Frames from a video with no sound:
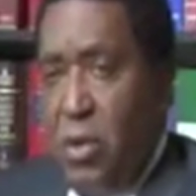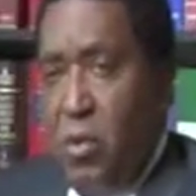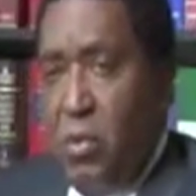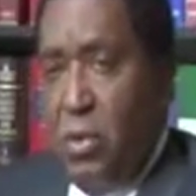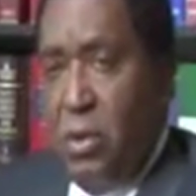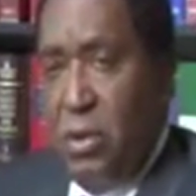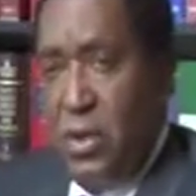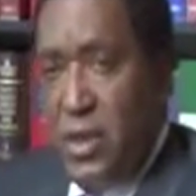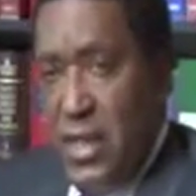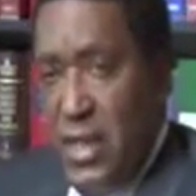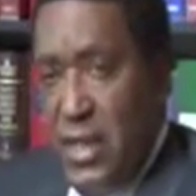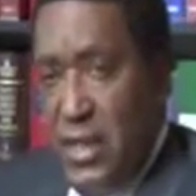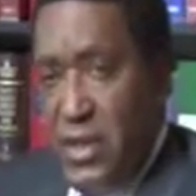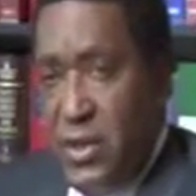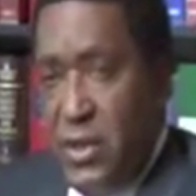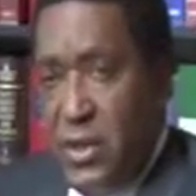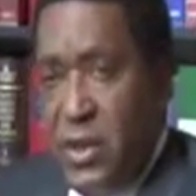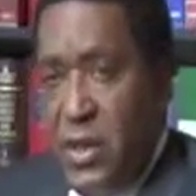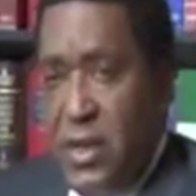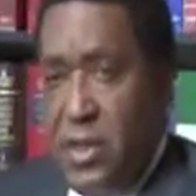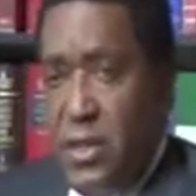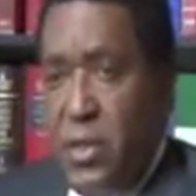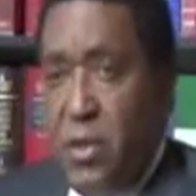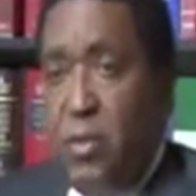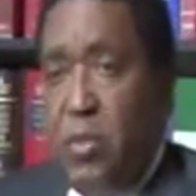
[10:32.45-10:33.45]
will lead to
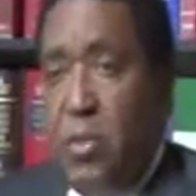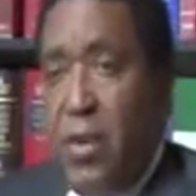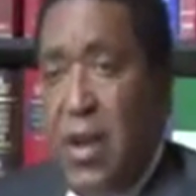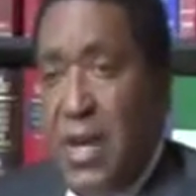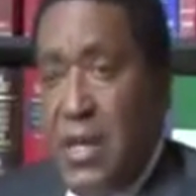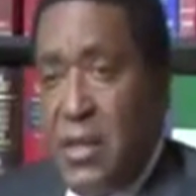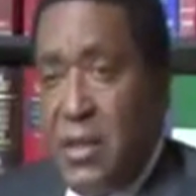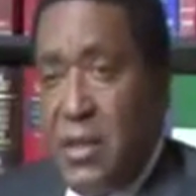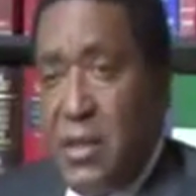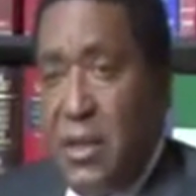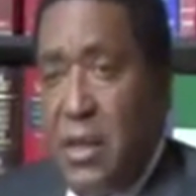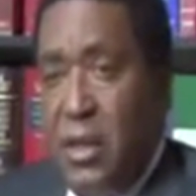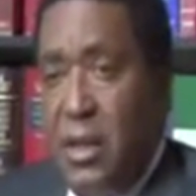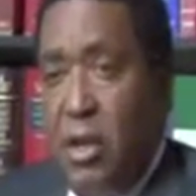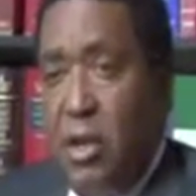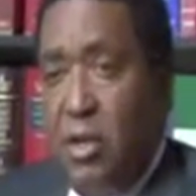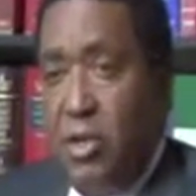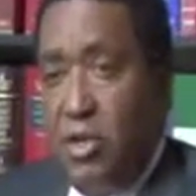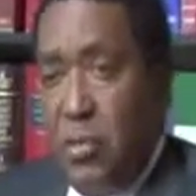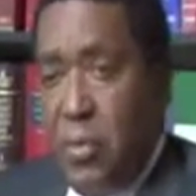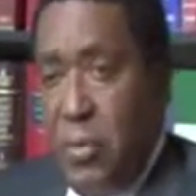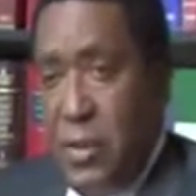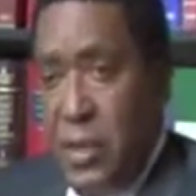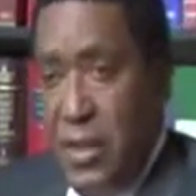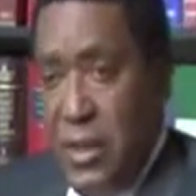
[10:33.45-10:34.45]
his arrest and
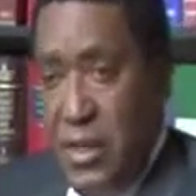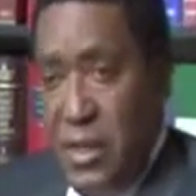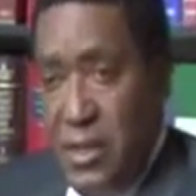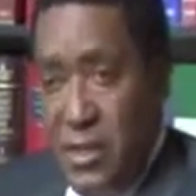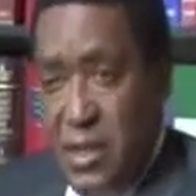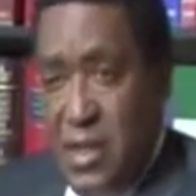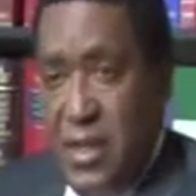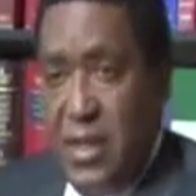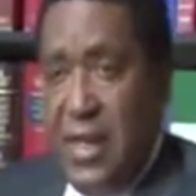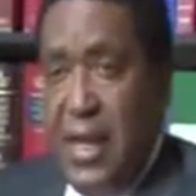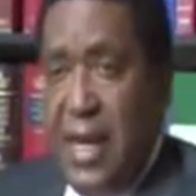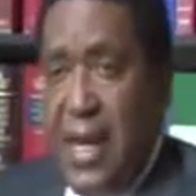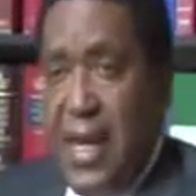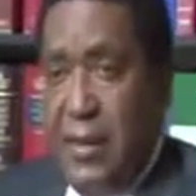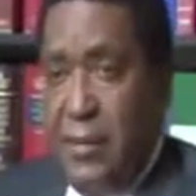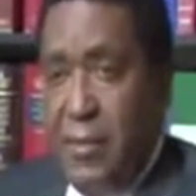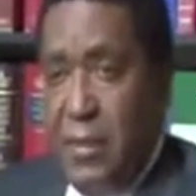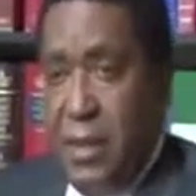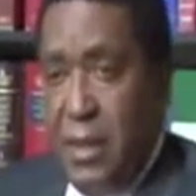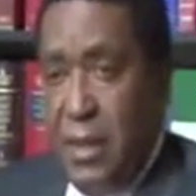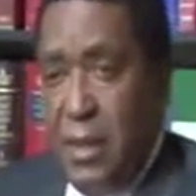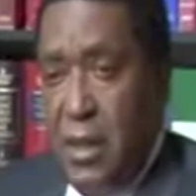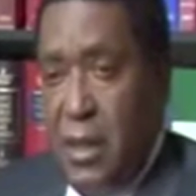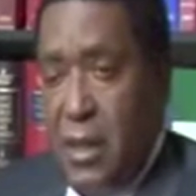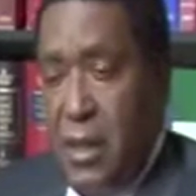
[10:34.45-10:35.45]
ultimately his
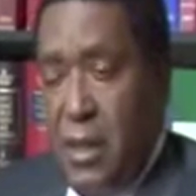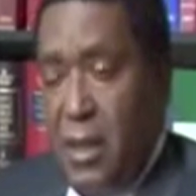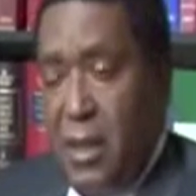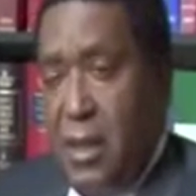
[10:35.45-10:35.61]
indictment.